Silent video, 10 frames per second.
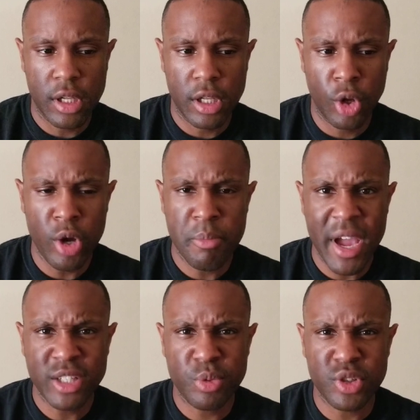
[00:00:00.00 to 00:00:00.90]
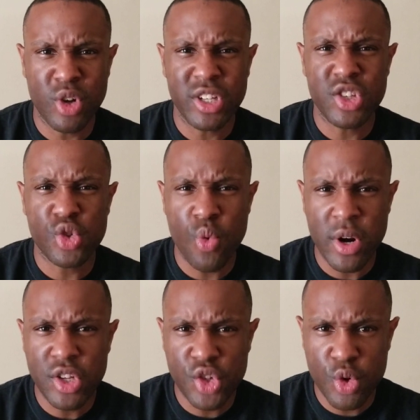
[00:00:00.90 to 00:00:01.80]
Lloyd Banks was only
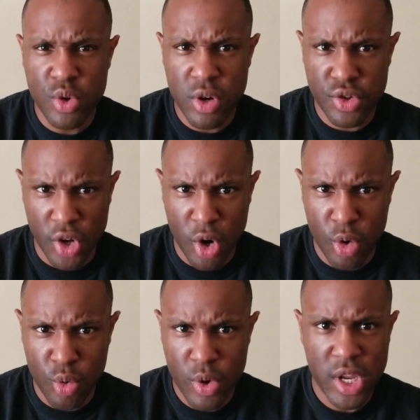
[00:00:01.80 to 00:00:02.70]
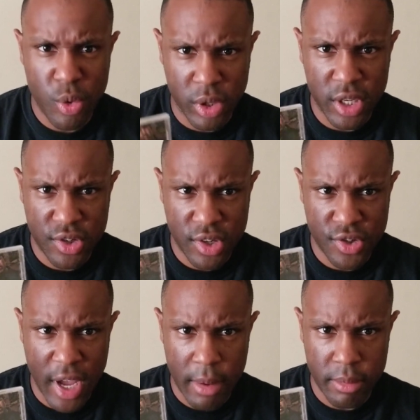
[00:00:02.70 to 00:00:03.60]
22 years old when he released
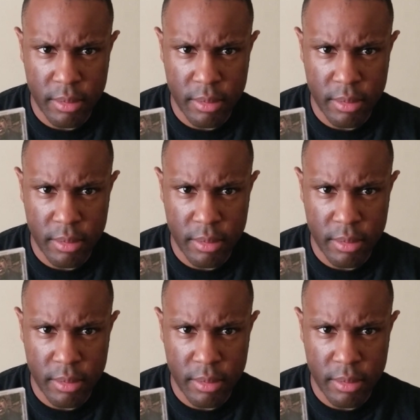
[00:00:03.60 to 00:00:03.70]
this album.